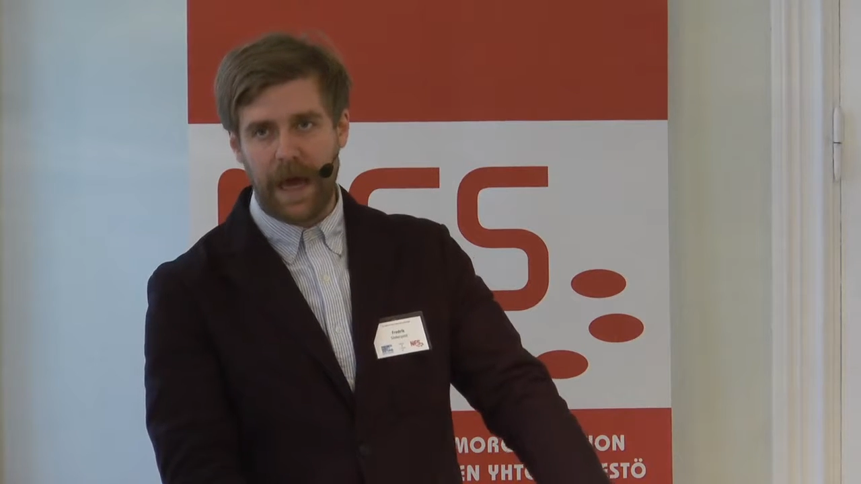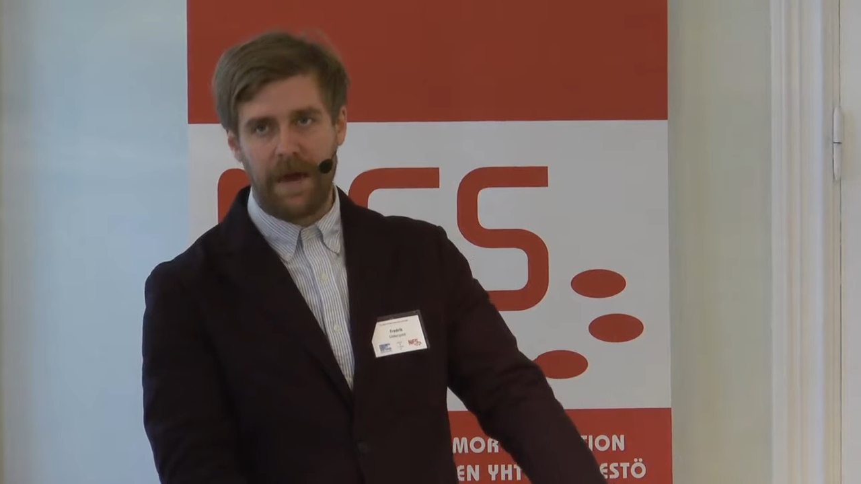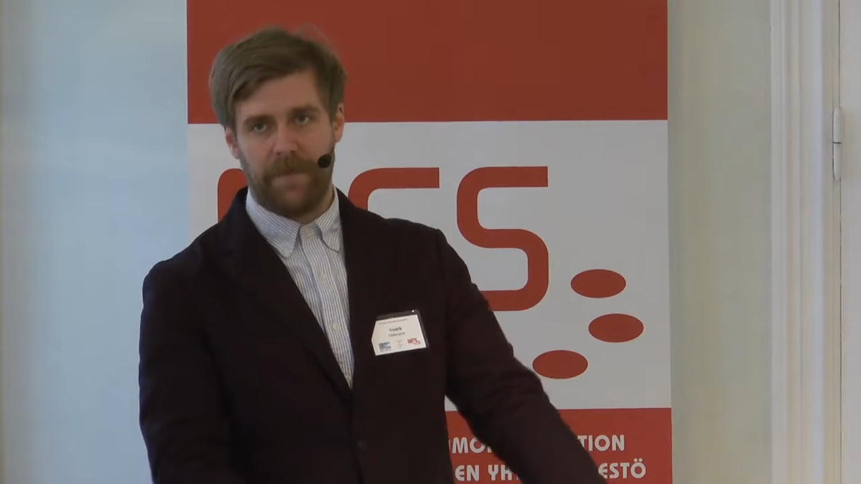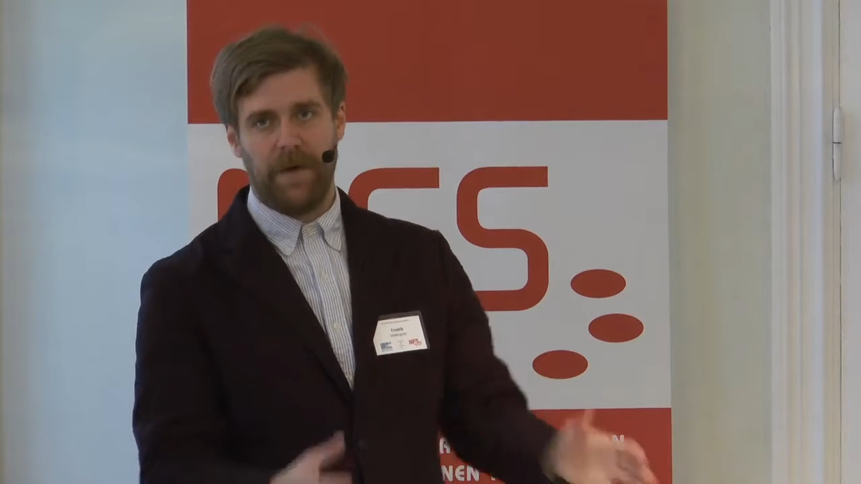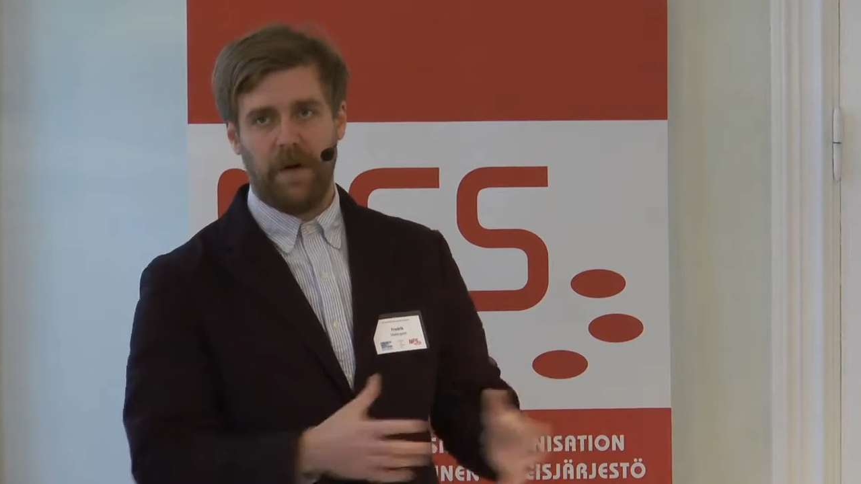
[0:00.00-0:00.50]

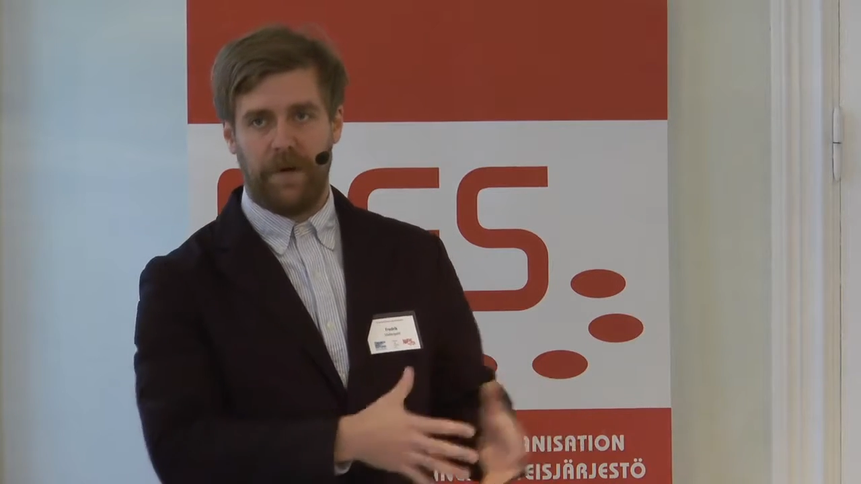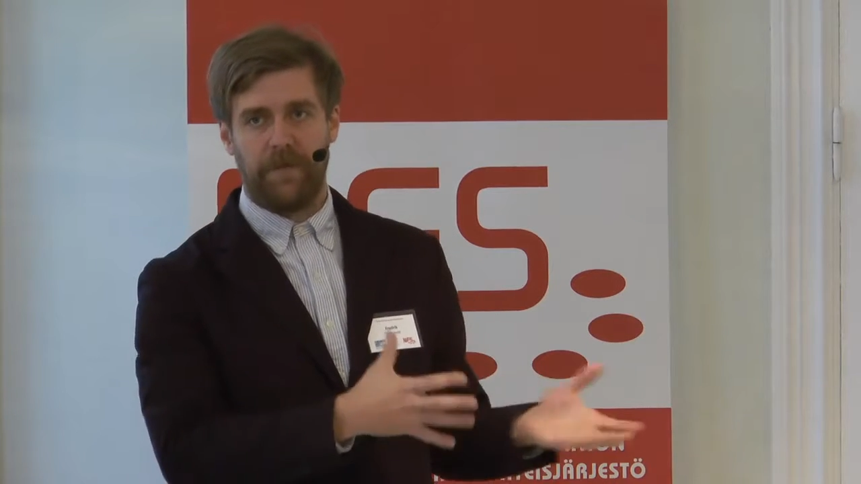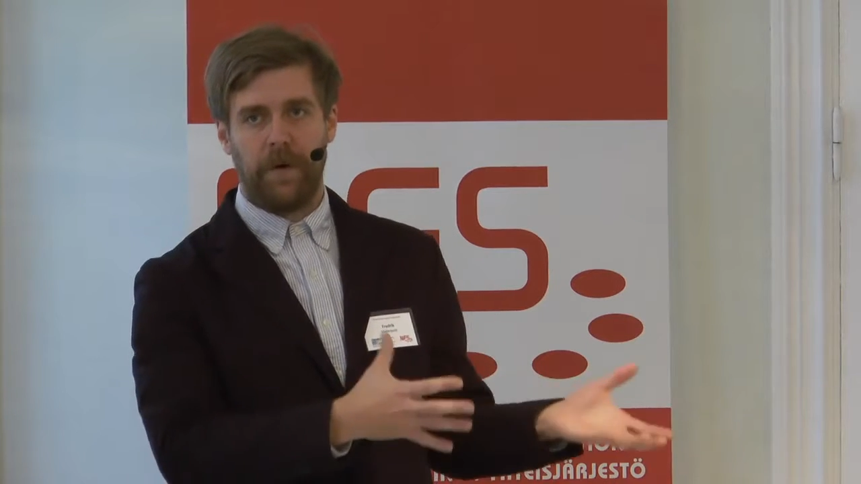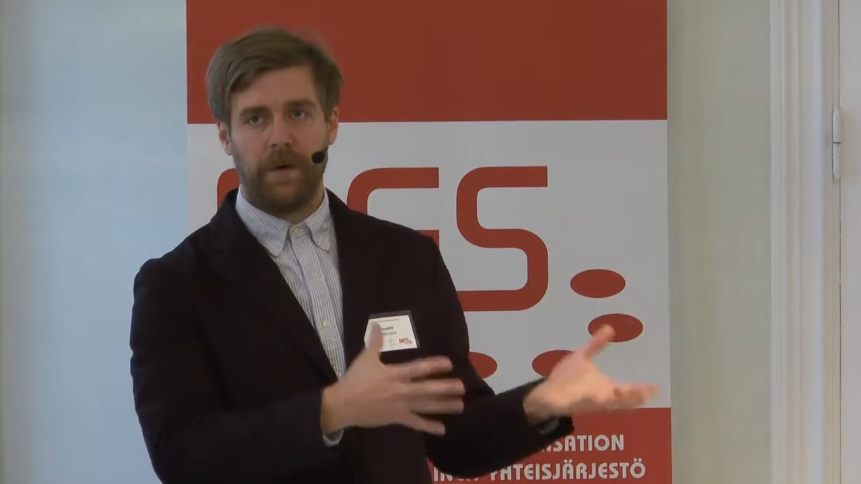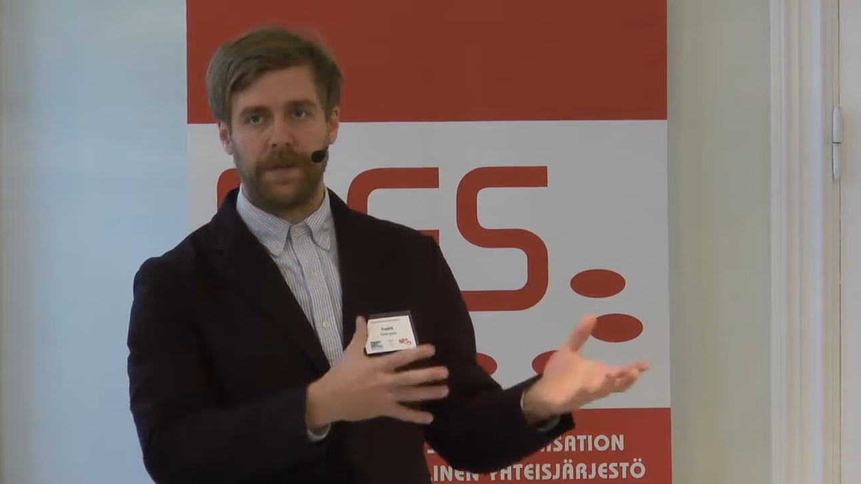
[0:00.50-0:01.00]
have a lot
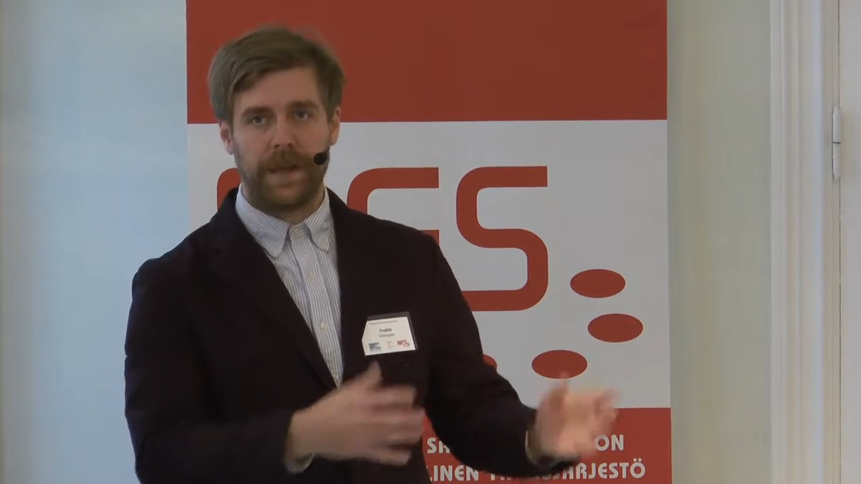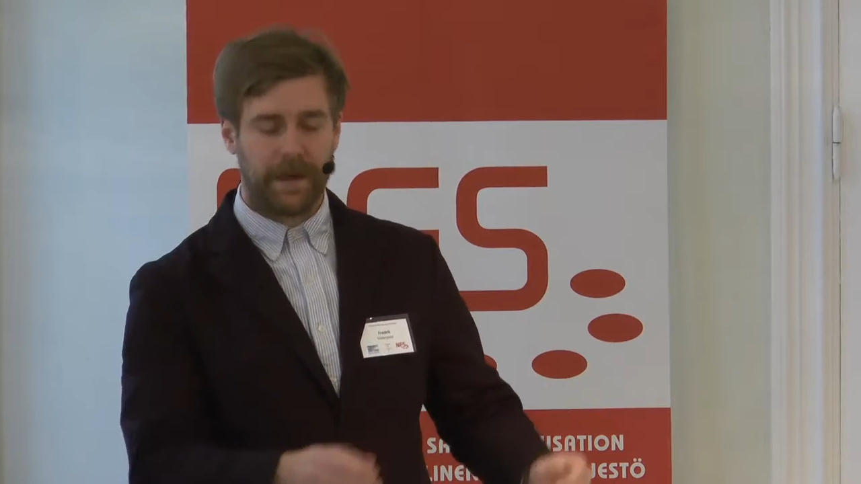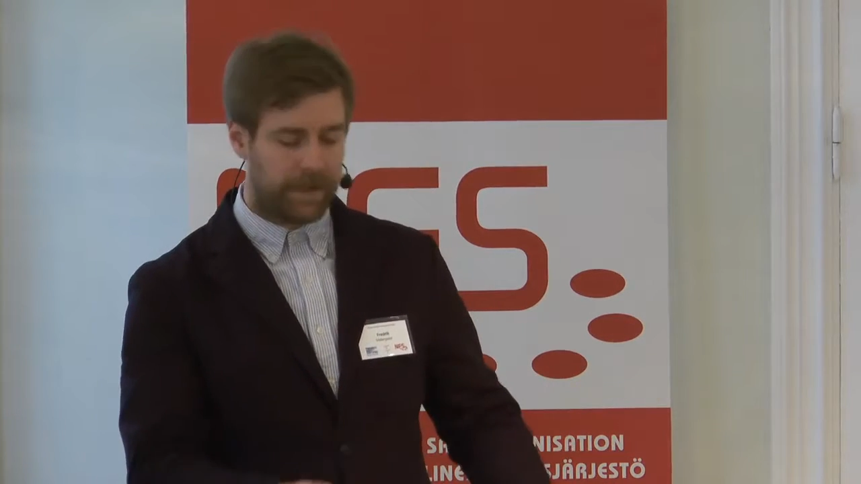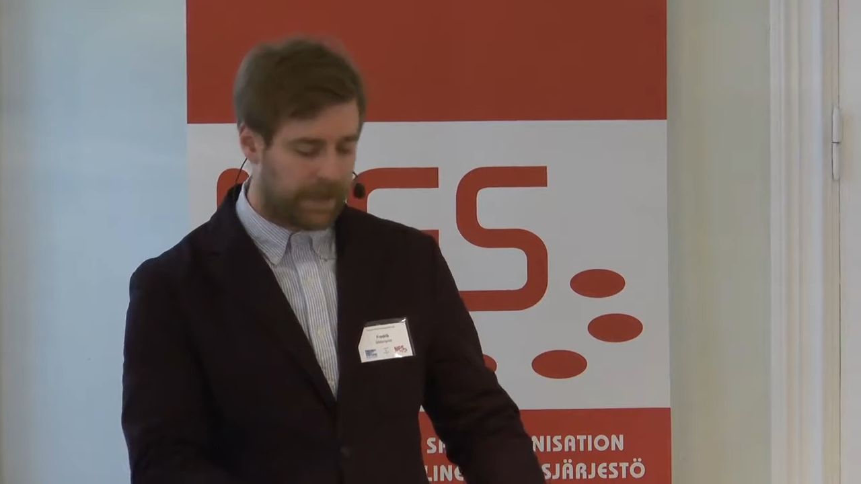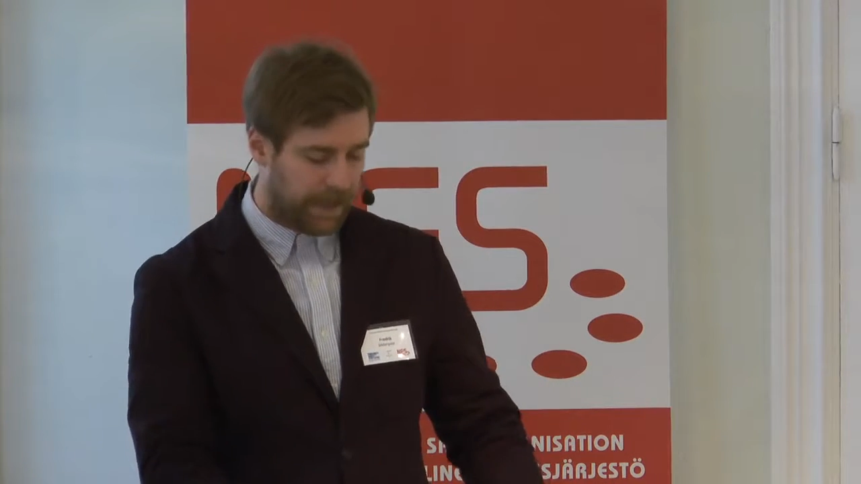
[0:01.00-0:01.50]
of policy here.